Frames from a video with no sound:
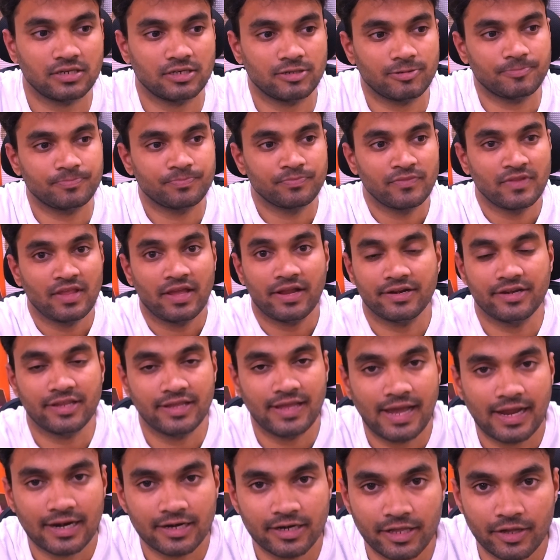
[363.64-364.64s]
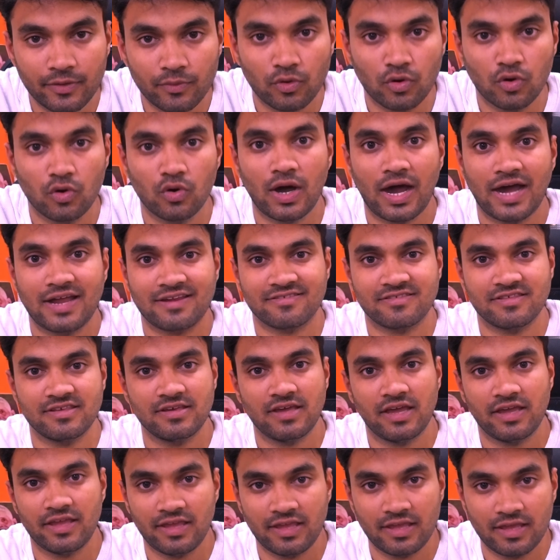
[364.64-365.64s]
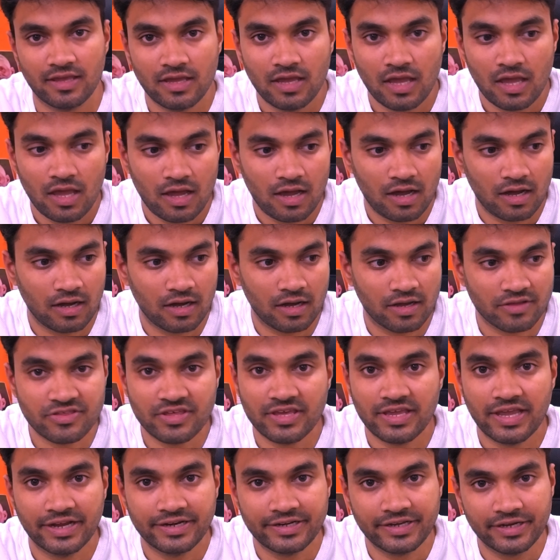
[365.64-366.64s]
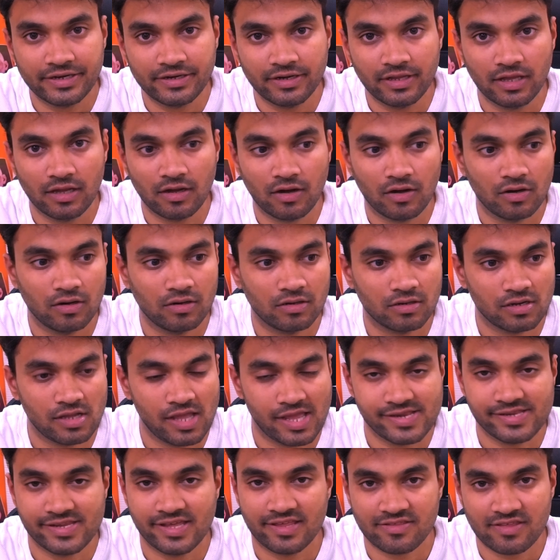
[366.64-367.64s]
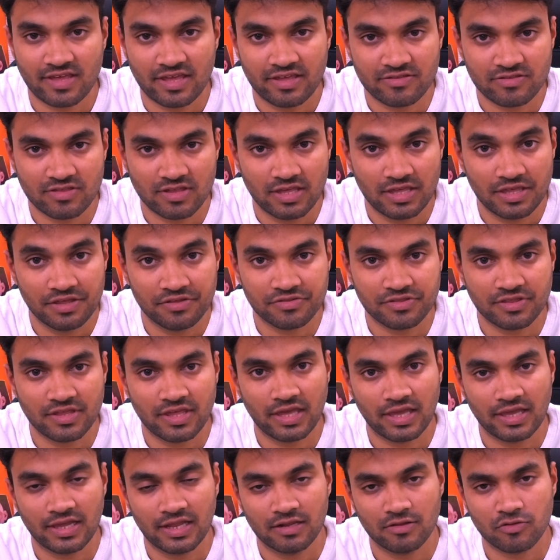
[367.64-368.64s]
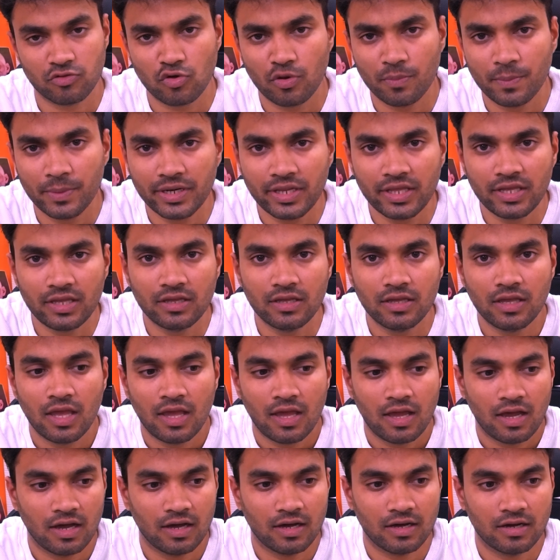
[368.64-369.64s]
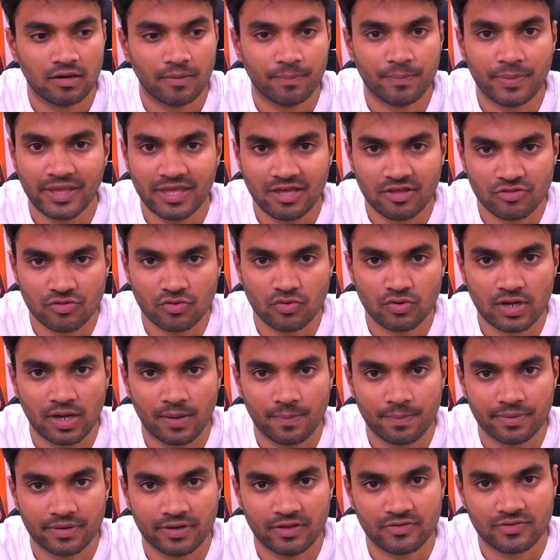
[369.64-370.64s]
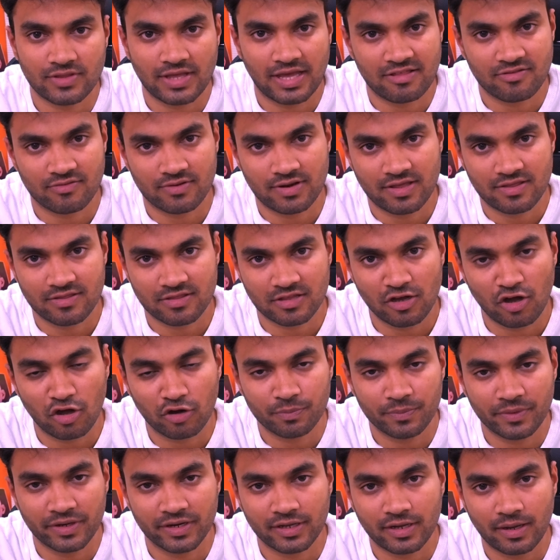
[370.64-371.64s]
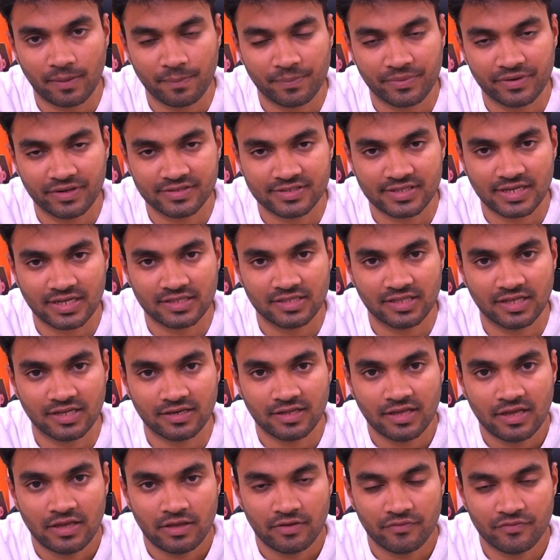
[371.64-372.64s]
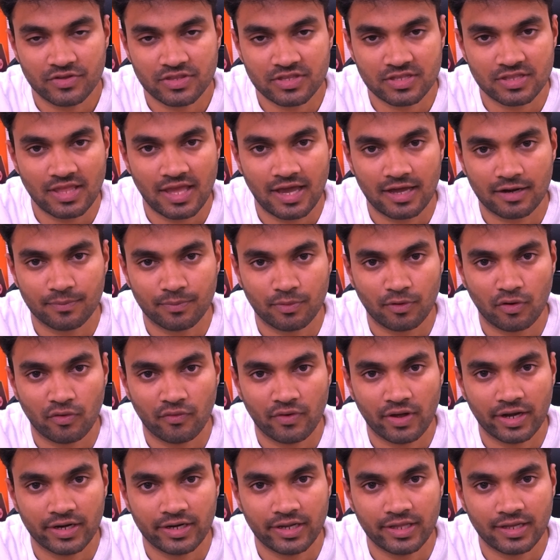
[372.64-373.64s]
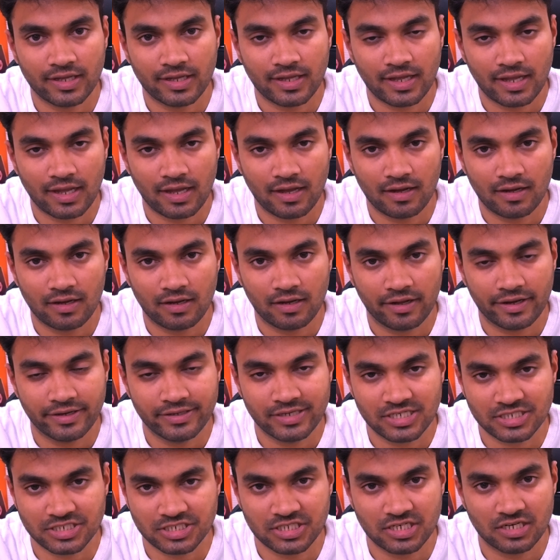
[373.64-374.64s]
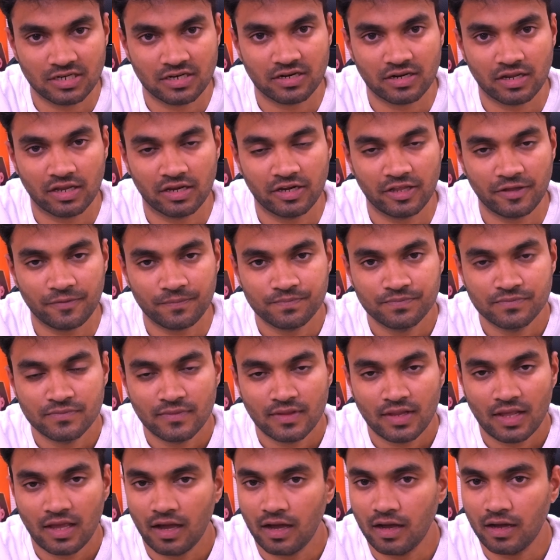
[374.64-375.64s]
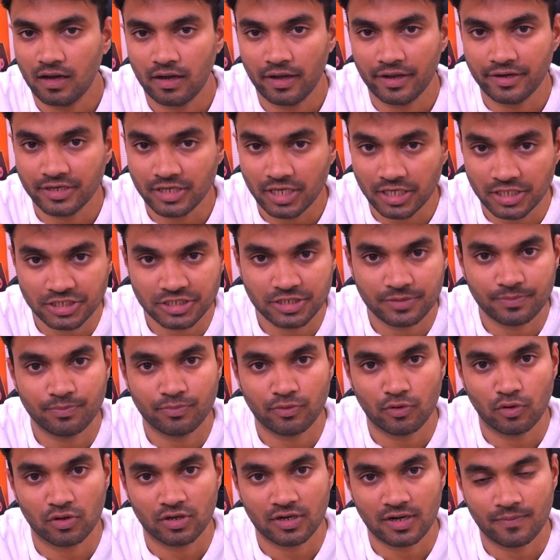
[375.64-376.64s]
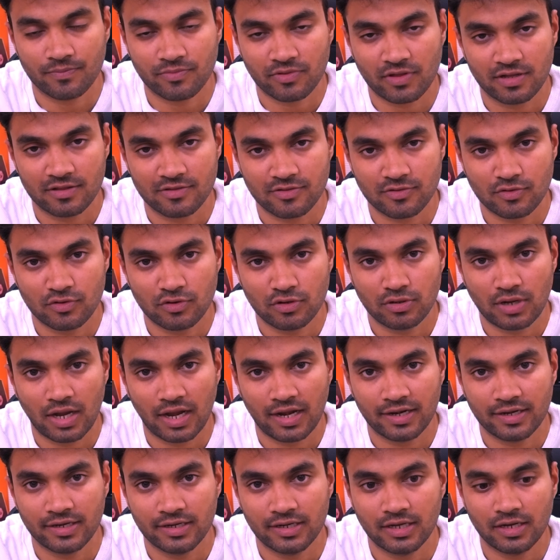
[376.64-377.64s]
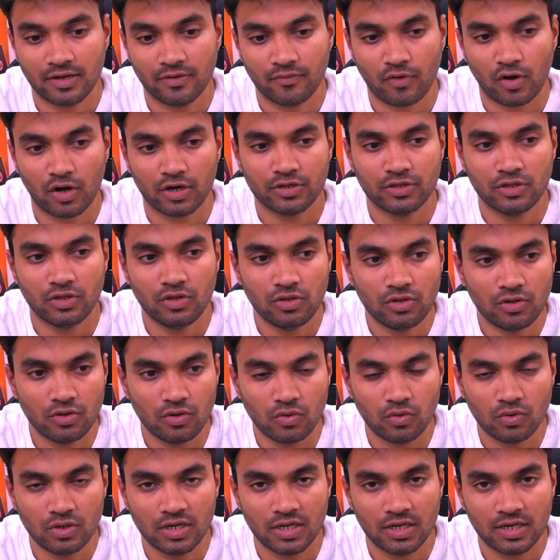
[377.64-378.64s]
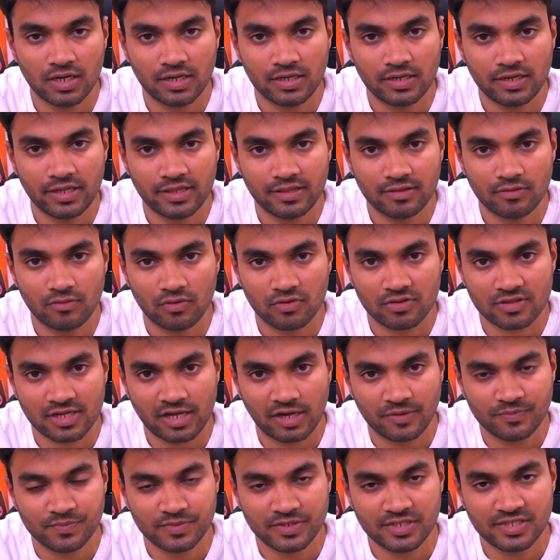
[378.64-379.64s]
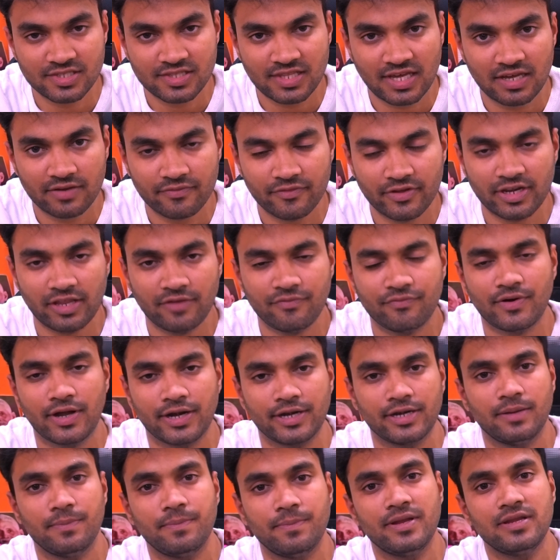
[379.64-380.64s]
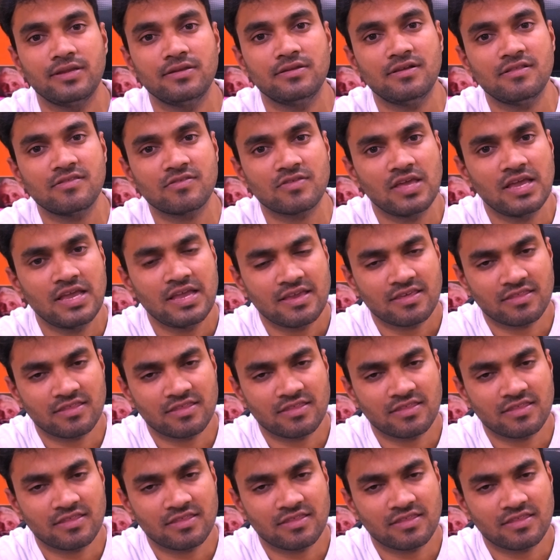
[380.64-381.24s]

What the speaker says: DRDO, RCI, CITD, or NSIC, ECAL. So many PSU companies as well as government companies are there, which they are providing industrial training, internship programs also. And what you learn in those companies are very fundamentals.